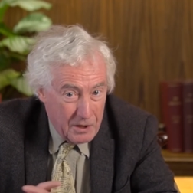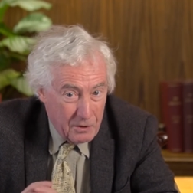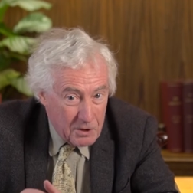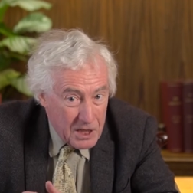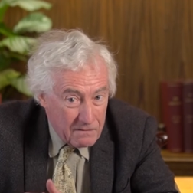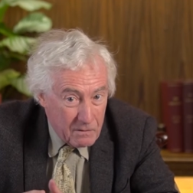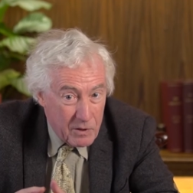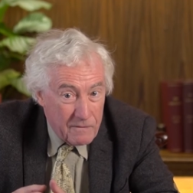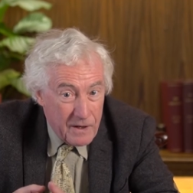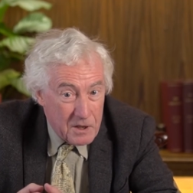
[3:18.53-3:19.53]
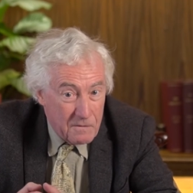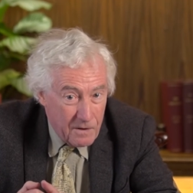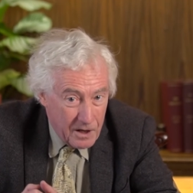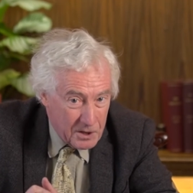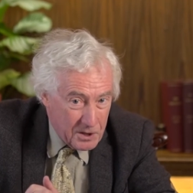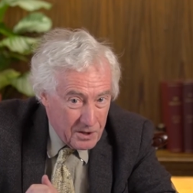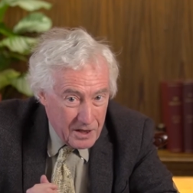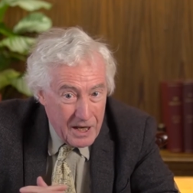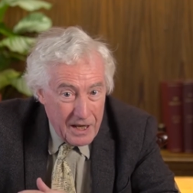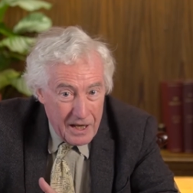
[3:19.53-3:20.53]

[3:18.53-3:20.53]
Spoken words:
Not even Professor Ferguson